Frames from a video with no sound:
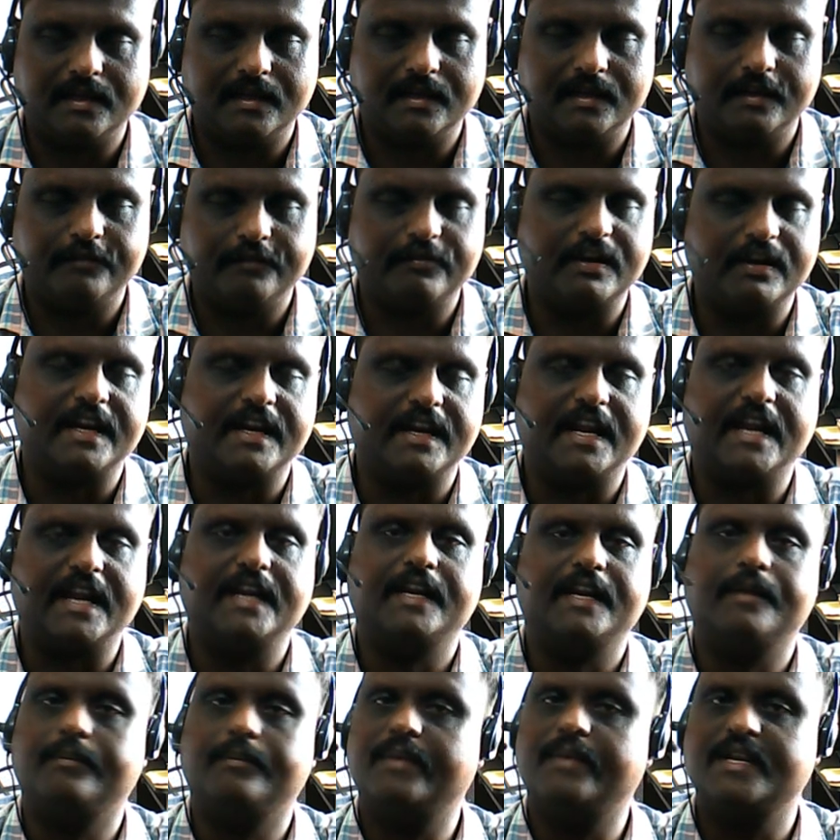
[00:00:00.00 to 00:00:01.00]
different AI
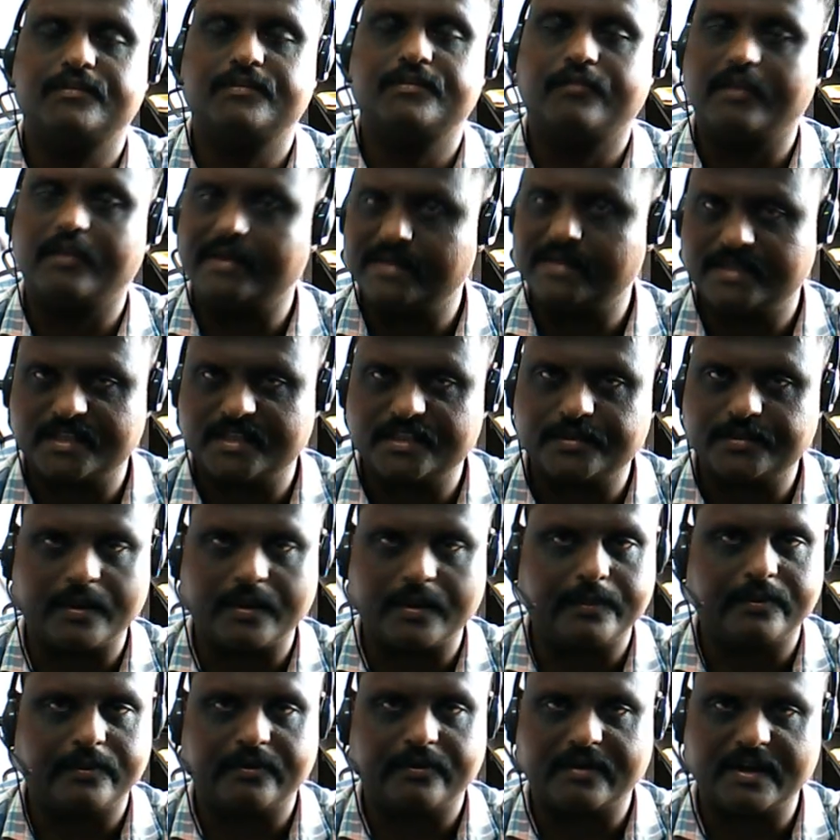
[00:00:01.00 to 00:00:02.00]
templates for research
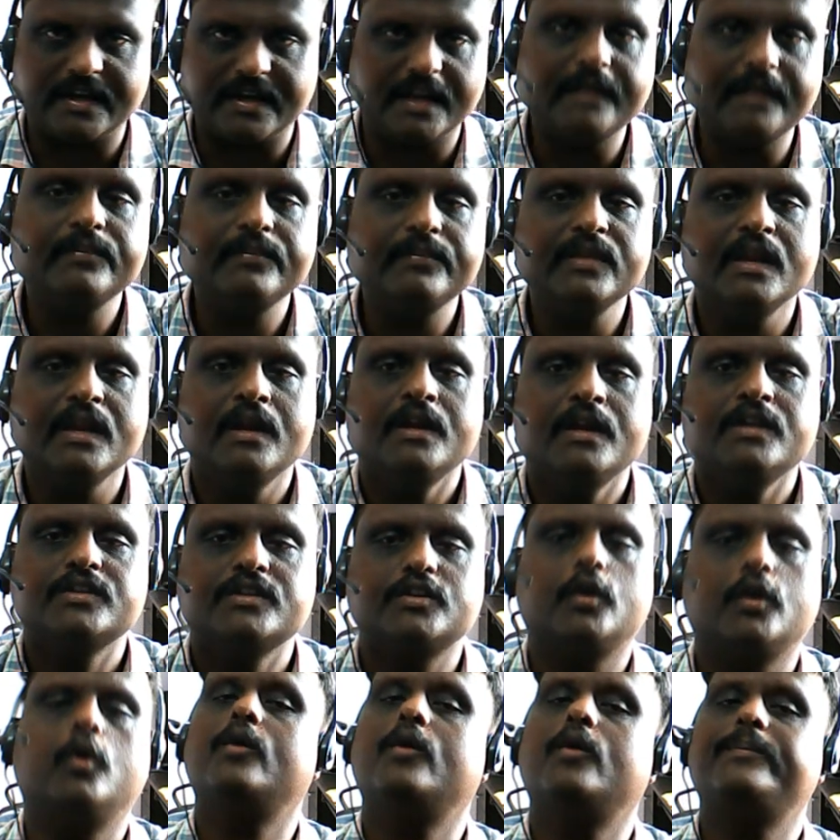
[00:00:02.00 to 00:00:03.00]
paper writing.
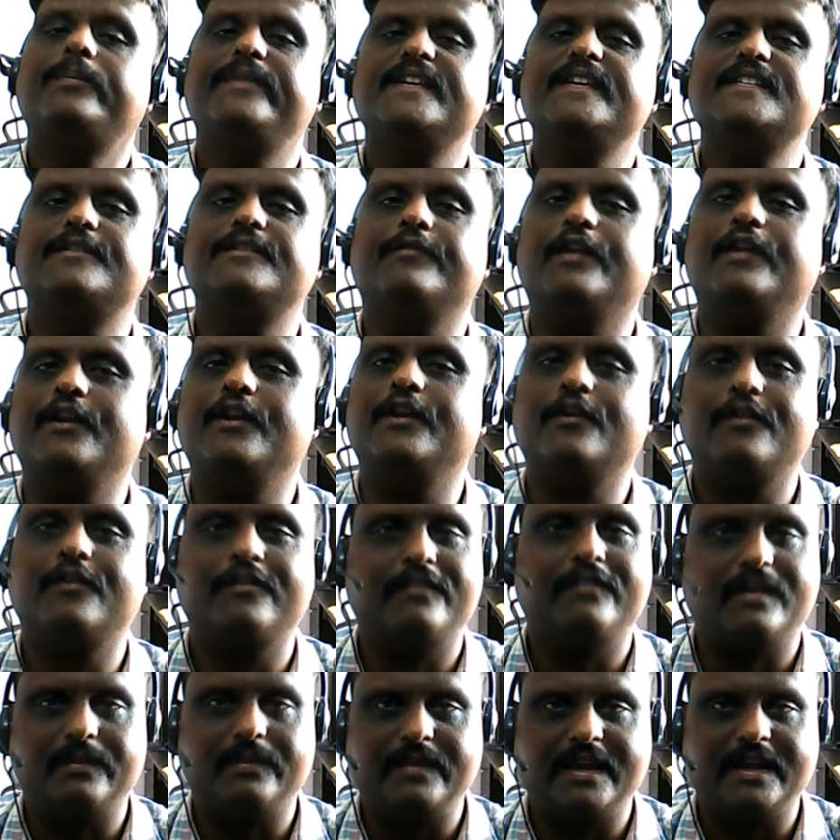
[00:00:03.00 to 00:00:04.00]
So hope this video
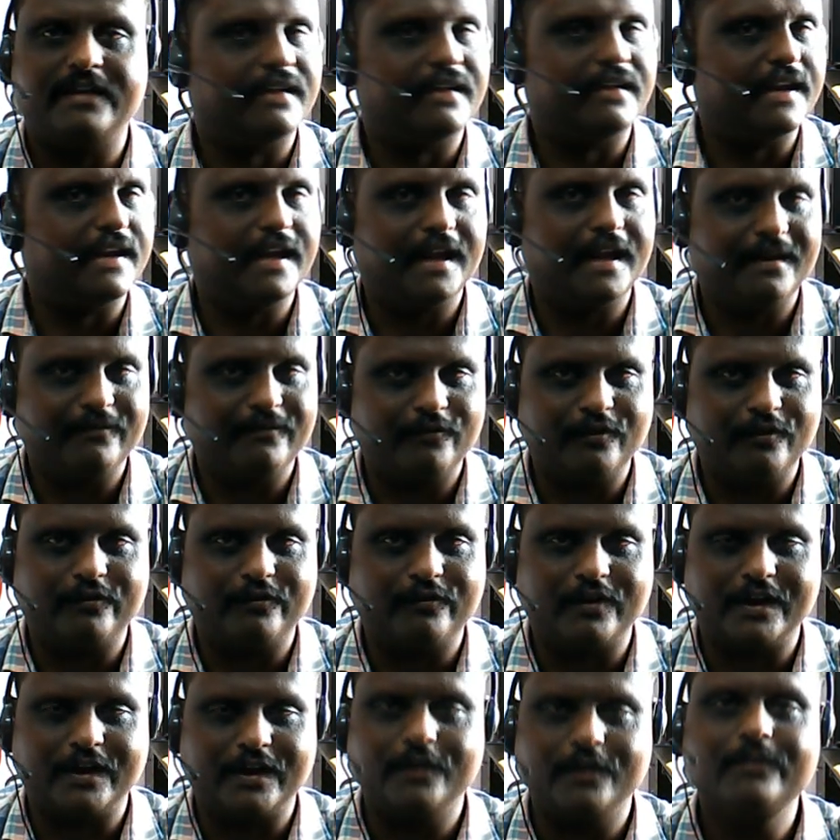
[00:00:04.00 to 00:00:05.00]
will be very helpful
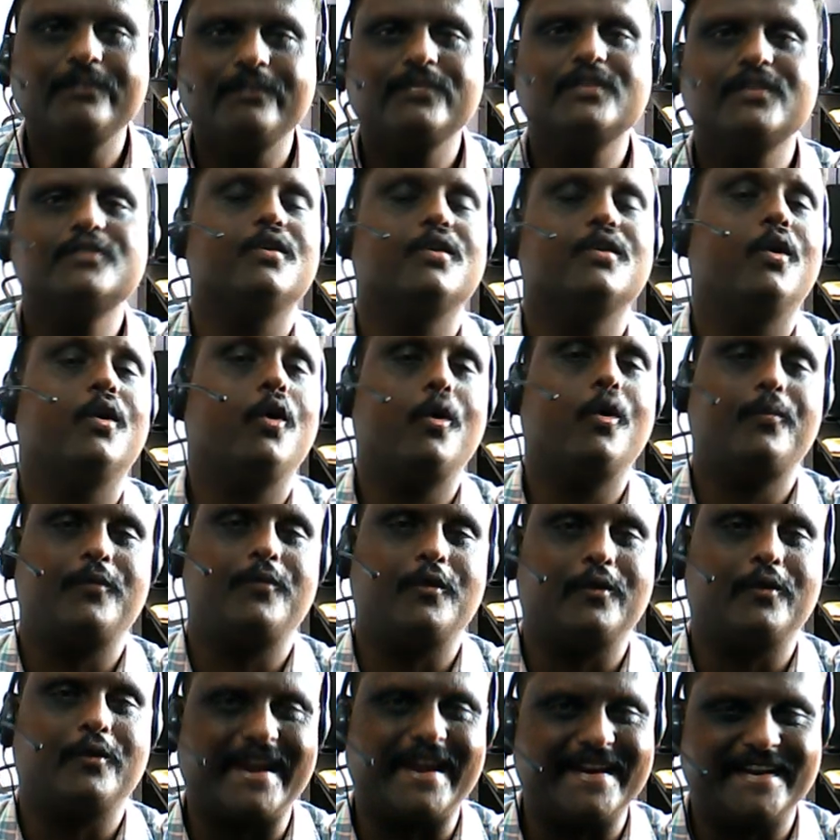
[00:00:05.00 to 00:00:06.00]
for you. So hope
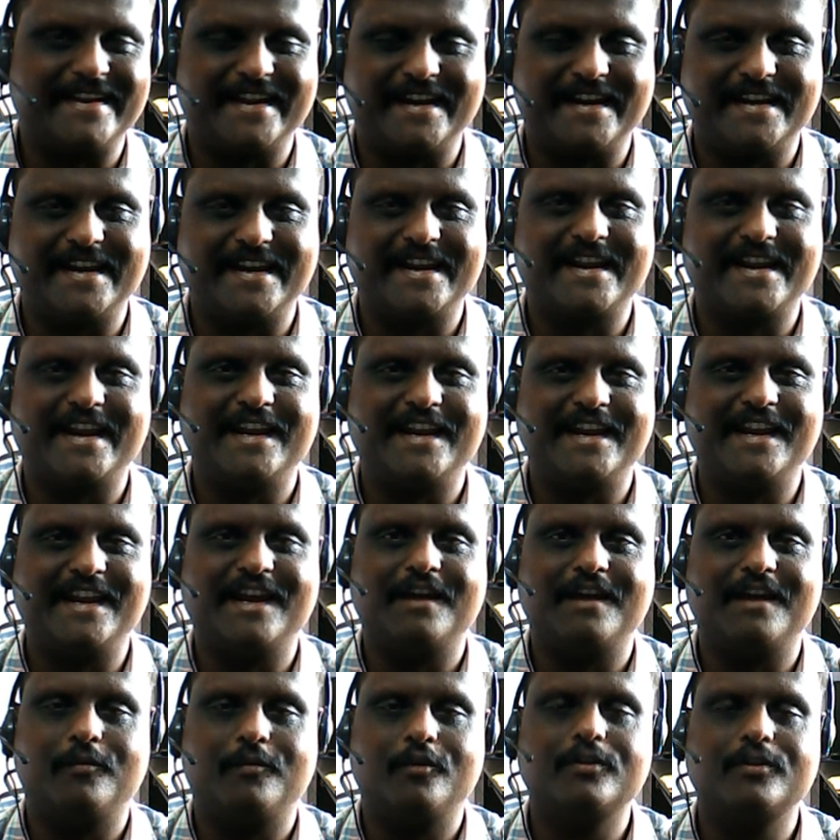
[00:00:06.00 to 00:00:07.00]
you can get an idea
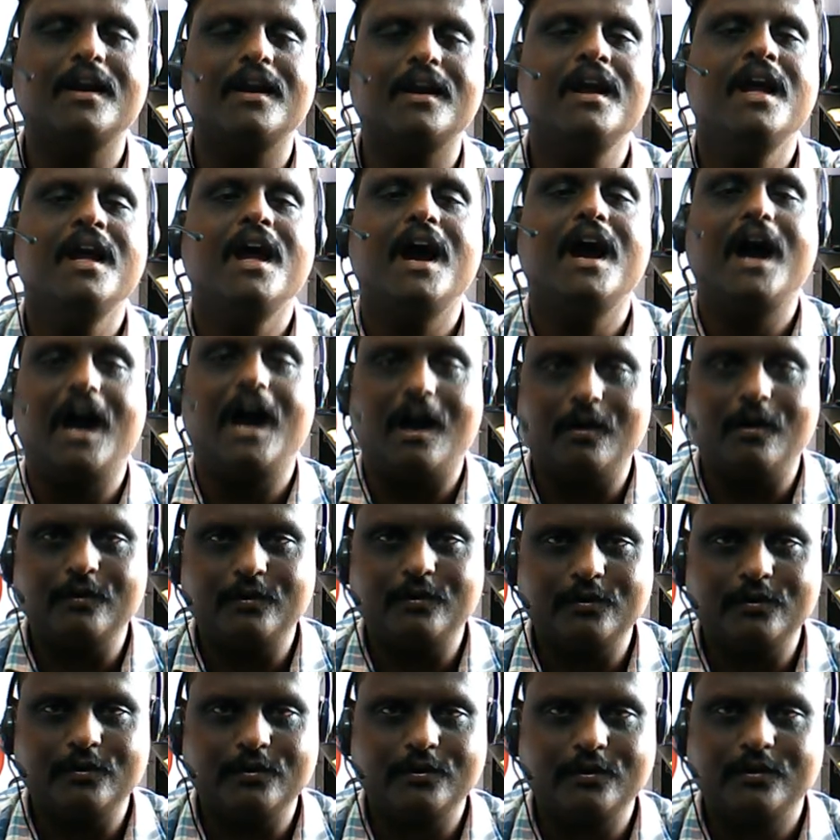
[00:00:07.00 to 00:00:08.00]
about how
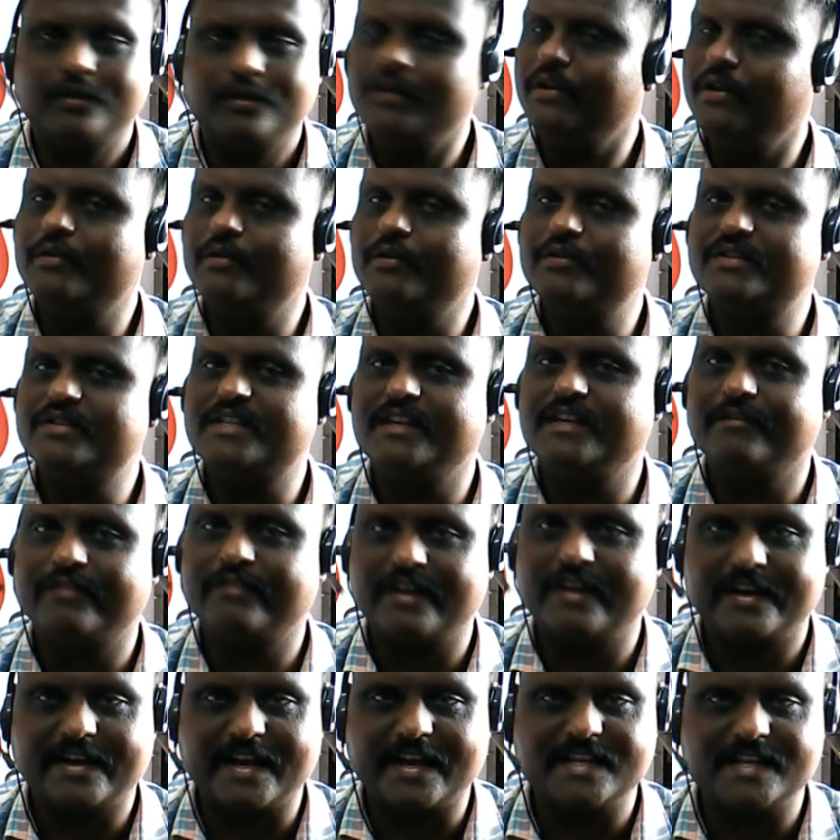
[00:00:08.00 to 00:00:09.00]
to use
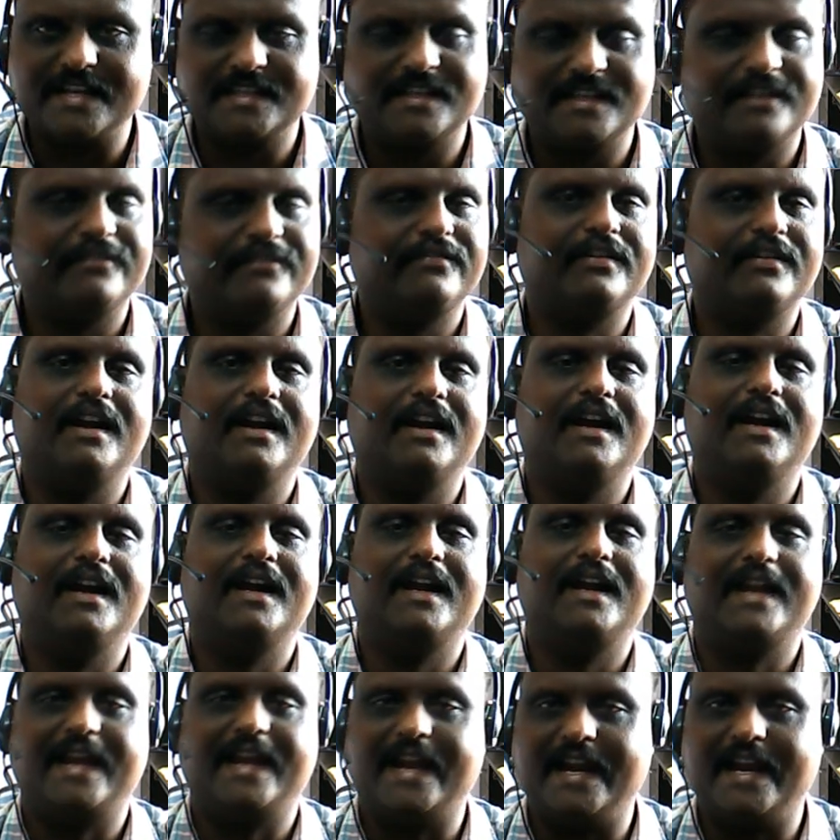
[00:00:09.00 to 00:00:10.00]
different kinds of
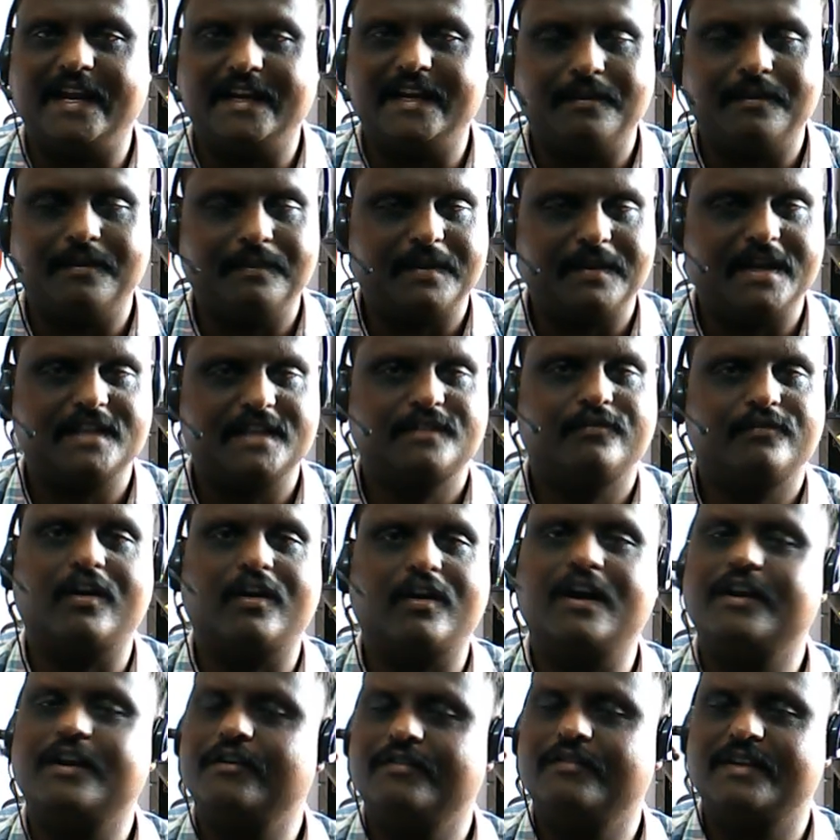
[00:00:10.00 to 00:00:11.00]
AI templates
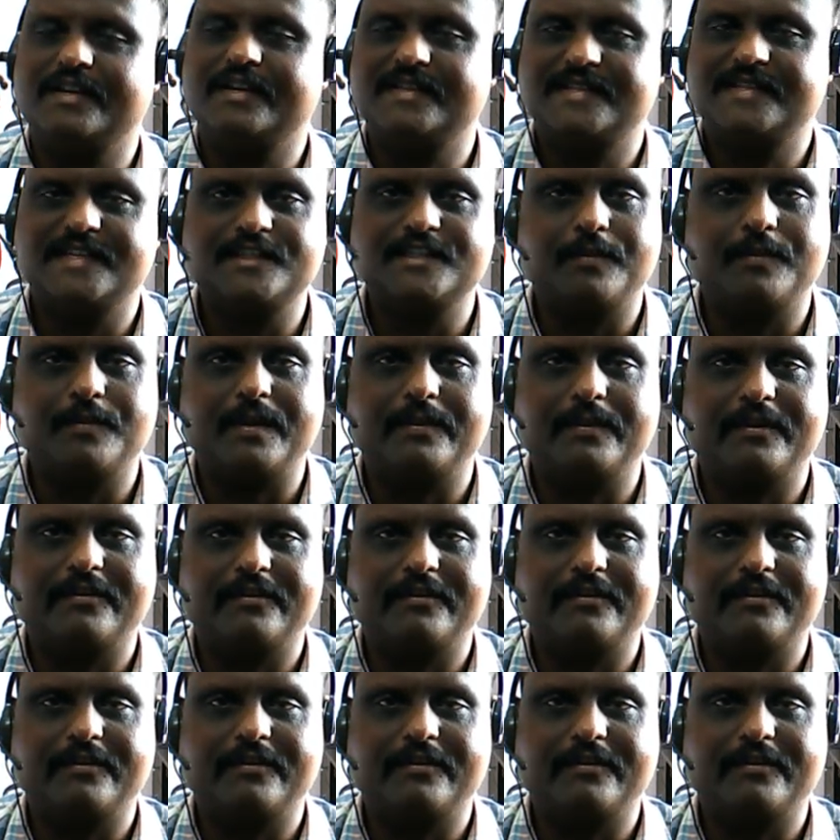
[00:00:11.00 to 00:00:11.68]
for your research paper